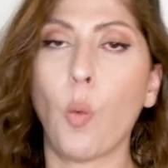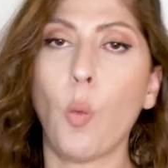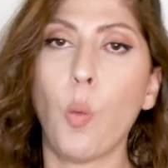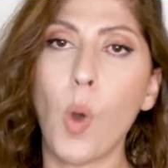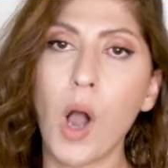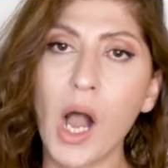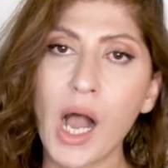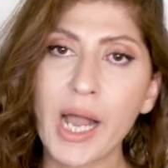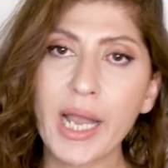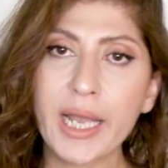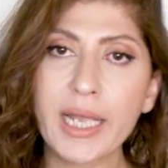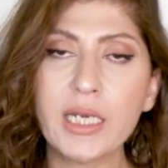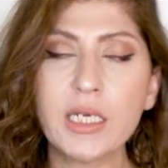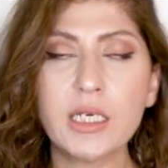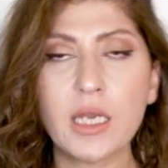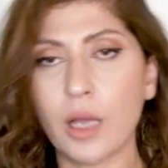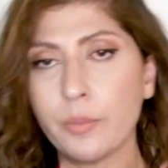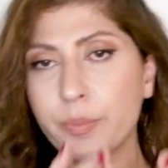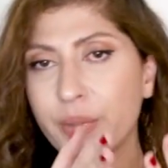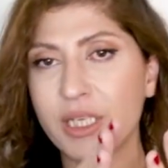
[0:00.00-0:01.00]
Why?
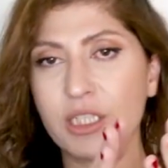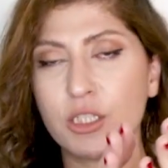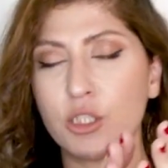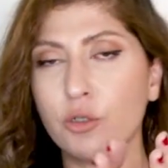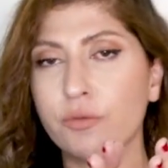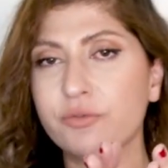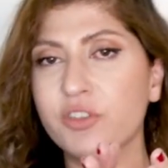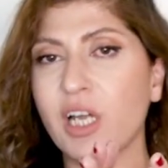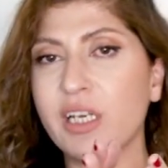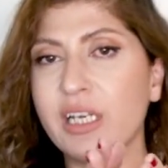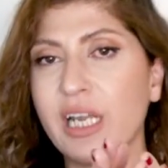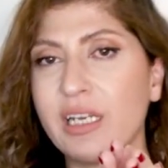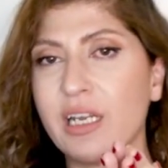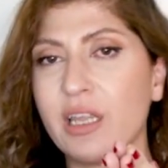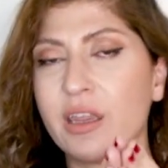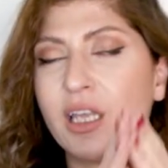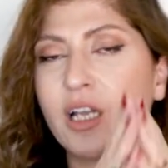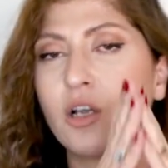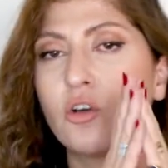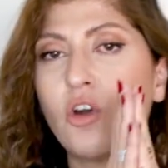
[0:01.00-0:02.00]
Not because you've done
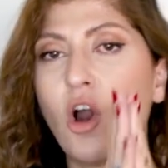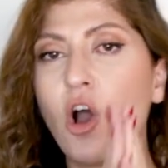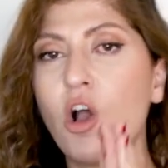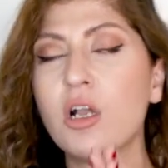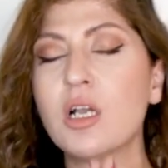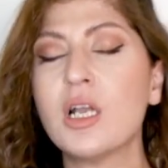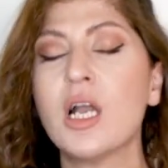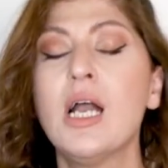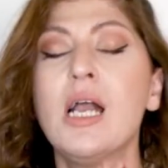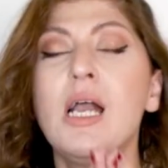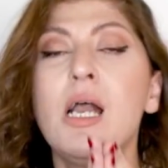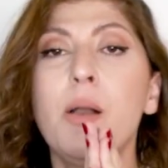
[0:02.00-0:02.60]
anything wrong,